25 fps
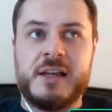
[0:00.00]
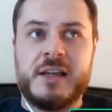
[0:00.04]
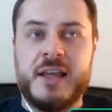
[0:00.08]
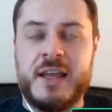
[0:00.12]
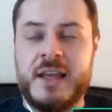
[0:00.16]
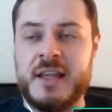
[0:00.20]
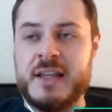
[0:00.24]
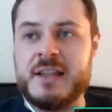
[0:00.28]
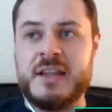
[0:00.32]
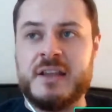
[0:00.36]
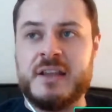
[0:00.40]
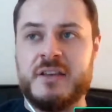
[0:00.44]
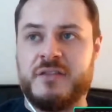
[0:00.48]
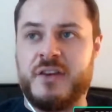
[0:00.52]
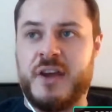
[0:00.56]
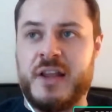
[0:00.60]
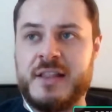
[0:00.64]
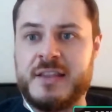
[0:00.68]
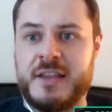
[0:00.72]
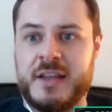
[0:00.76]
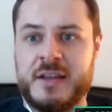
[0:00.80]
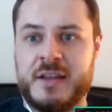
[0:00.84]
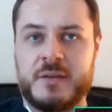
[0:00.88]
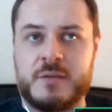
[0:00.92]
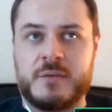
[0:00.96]
In the
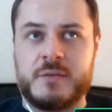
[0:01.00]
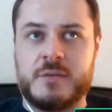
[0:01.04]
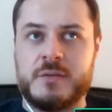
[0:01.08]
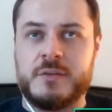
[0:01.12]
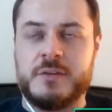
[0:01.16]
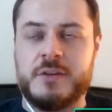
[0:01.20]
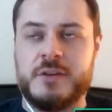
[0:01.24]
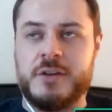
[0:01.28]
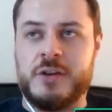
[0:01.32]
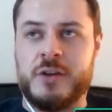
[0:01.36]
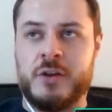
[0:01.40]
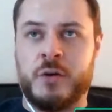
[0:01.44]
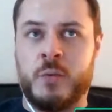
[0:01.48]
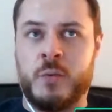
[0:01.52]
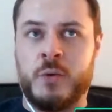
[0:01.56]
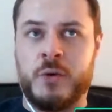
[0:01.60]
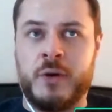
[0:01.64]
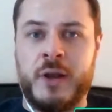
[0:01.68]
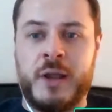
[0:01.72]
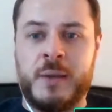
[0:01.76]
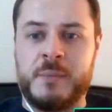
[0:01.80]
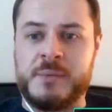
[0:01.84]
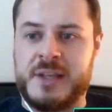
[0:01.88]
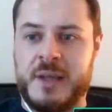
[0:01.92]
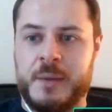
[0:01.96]
event that,
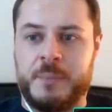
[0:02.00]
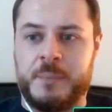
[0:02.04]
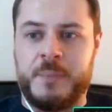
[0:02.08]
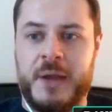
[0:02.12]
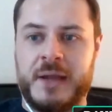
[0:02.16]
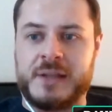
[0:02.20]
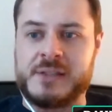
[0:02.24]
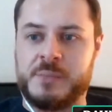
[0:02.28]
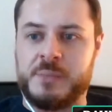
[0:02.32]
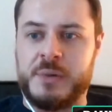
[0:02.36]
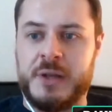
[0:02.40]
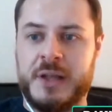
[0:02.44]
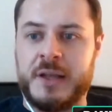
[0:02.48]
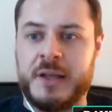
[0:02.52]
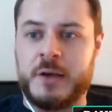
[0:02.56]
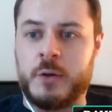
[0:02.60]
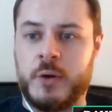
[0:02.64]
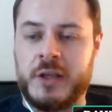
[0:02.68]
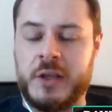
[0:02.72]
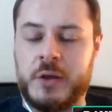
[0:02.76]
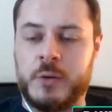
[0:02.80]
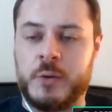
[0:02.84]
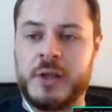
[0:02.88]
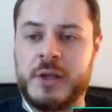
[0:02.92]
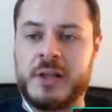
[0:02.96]
we're able to get back to play
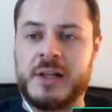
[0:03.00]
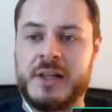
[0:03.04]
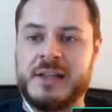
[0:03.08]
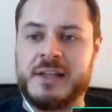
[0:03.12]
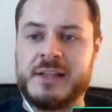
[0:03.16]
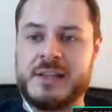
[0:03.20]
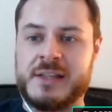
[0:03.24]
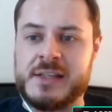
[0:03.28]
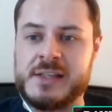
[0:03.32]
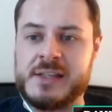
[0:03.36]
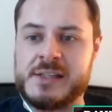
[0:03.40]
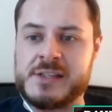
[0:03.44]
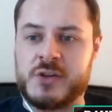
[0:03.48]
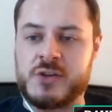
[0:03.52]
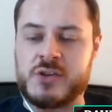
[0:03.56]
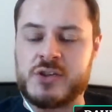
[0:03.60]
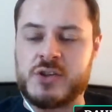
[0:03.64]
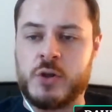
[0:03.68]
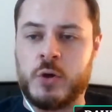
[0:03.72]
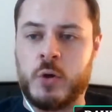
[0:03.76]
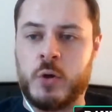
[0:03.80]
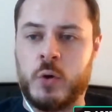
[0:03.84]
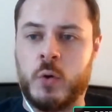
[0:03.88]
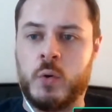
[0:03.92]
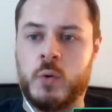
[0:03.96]
quite quickly, at least there's
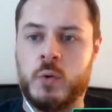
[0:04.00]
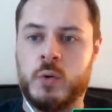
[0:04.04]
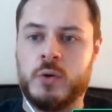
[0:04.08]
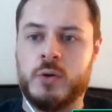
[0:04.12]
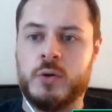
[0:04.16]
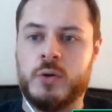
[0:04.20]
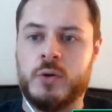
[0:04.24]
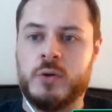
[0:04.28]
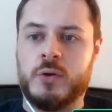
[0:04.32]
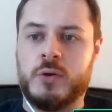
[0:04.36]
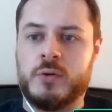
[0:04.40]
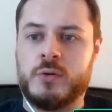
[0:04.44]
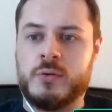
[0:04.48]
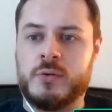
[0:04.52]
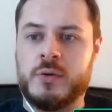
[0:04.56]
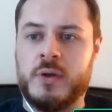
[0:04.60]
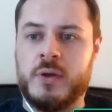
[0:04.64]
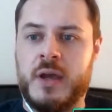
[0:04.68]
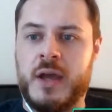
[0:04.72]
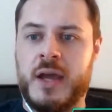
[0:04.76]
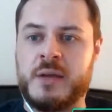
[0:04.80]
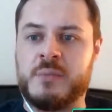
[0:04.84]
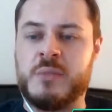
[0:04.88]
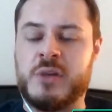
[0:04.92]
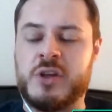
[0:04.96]
no
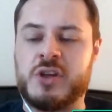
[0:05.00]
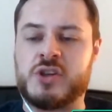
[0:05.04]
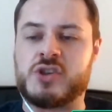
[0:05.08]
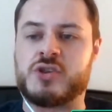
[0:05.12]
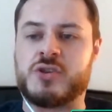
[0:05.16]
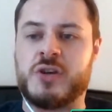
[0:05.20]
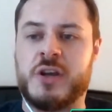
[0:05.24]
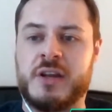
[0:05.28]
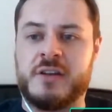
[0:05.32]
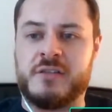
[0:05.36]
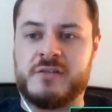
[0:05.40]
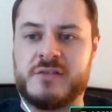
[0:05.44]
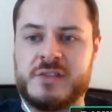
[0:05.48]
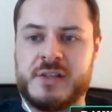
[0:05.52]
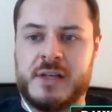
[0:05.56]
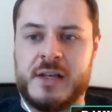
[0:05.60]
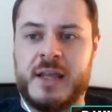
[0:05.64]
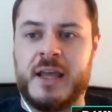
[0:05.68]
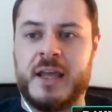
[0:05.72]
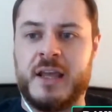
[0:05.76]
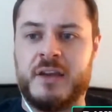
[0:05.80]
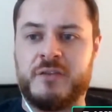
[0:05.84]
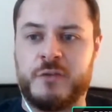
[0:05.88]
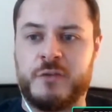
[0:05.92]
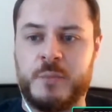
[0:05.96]
administrative
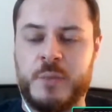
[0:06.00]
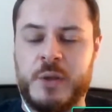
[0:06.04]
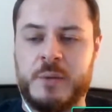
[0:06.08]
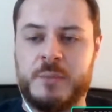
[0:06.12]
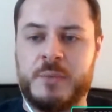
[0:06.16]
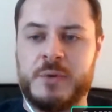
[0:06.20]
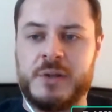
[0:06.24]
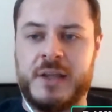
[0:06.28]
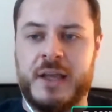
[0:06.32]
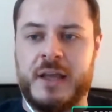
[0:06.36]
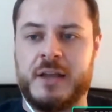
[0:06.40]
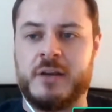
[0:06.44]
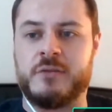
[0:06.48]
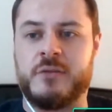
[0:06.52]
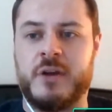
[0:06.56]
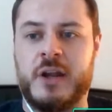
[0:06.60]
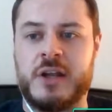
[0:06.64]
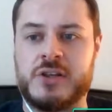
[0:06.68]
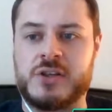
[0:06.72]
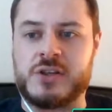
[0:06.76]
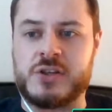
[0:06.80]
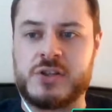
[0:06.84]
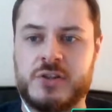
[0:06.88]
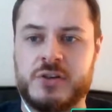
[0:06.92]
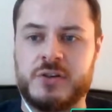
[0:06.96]
delay for people getting
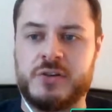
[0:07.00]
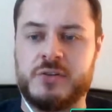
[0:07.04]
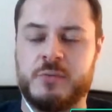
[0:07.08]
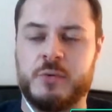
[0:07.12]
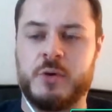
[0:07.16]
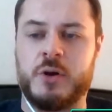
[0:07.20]
registered.